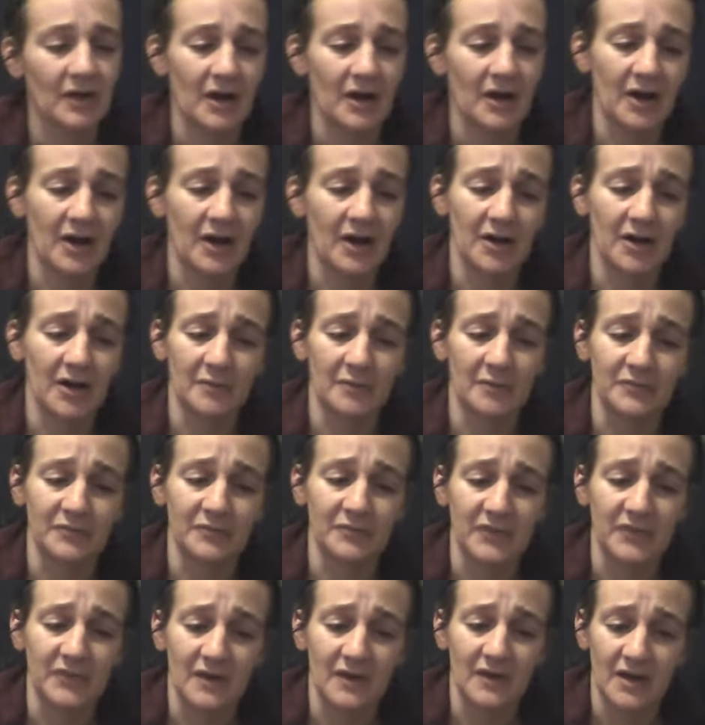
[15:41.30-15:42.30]
Um,
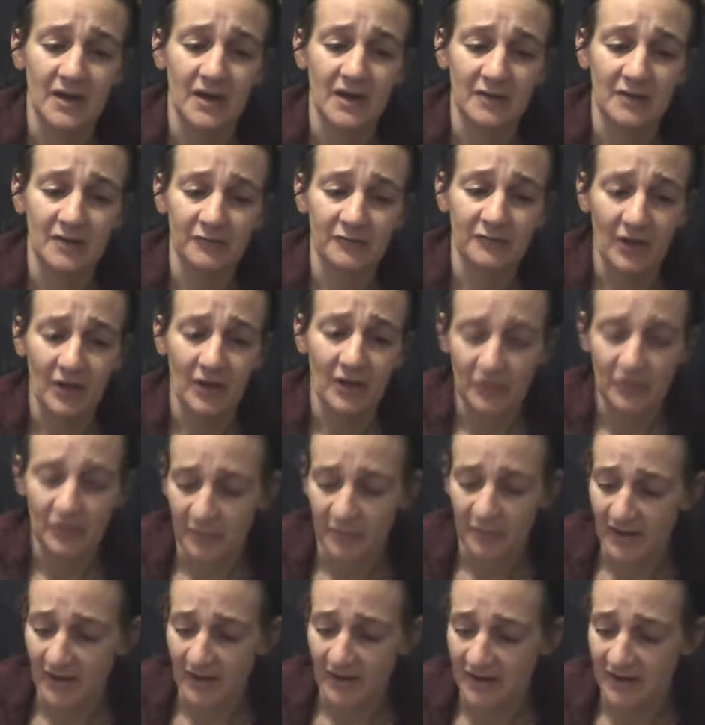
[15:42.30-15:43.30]
and followed
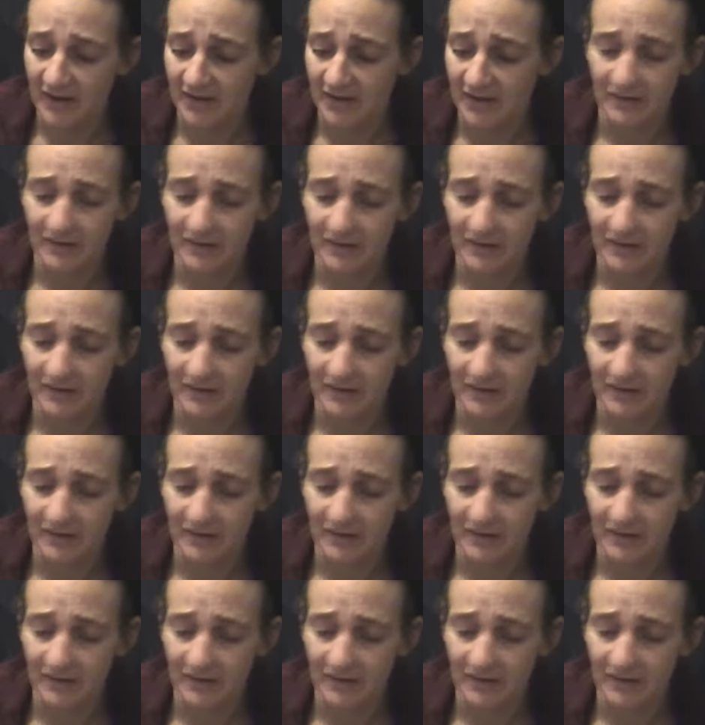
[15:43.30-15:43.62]
by